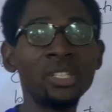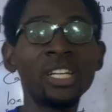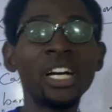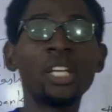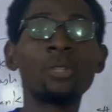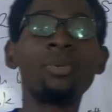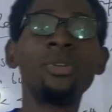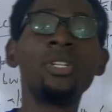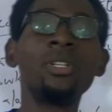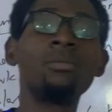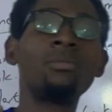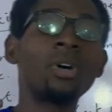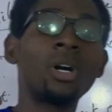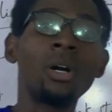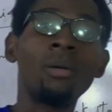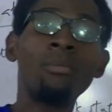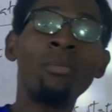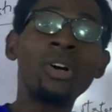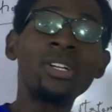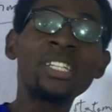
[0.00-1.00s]
has
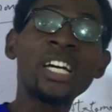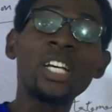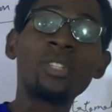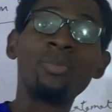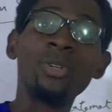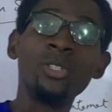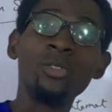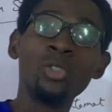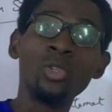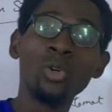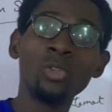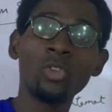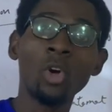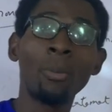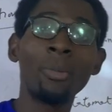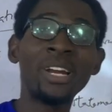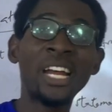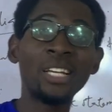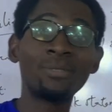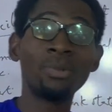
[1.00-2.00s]
been used or
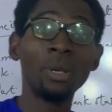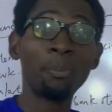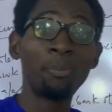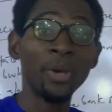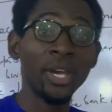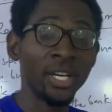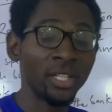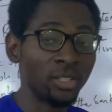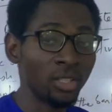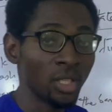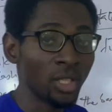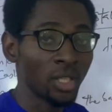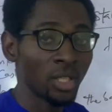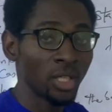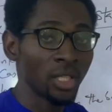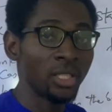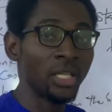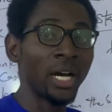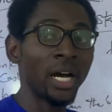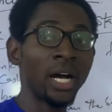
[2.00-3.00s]
money has been paid.
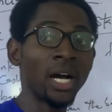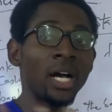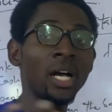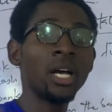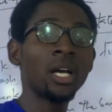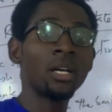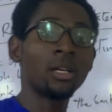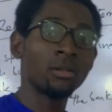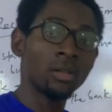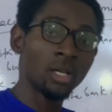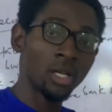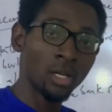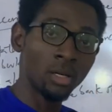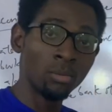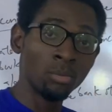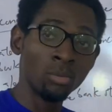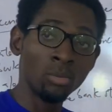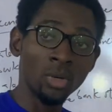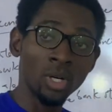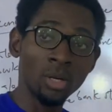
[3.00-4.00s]
Either
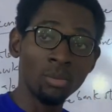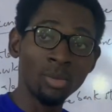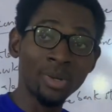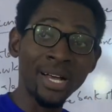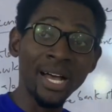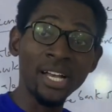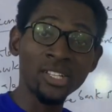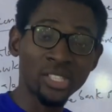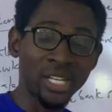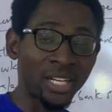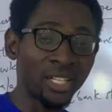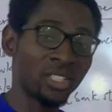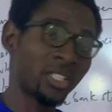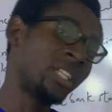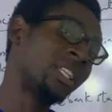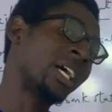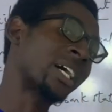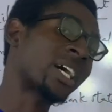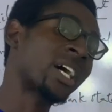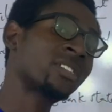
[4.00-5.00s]
cash, and in
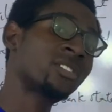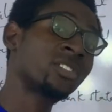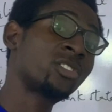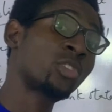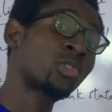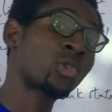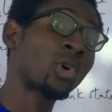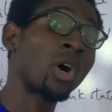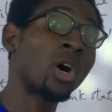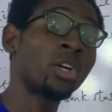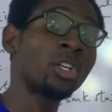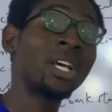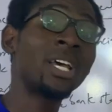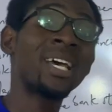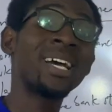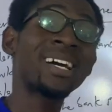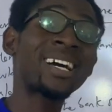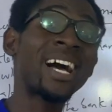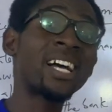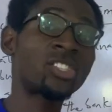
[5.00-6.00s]
accounting it is called
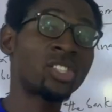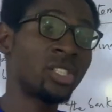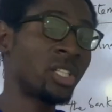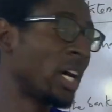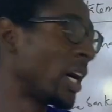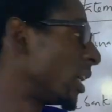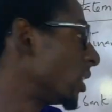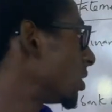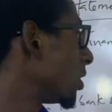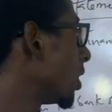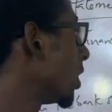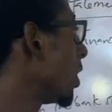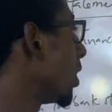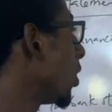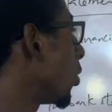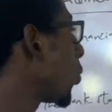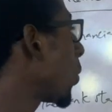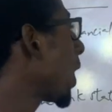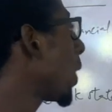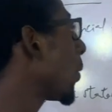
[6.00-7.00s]
cash in hand.
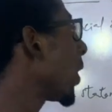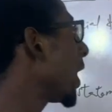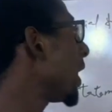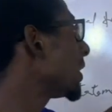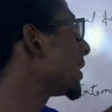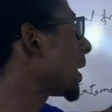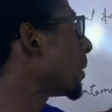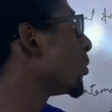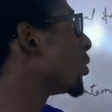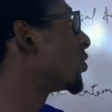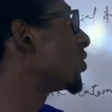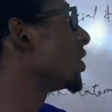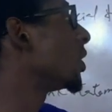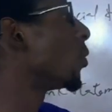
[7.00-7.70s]
While anytime you see the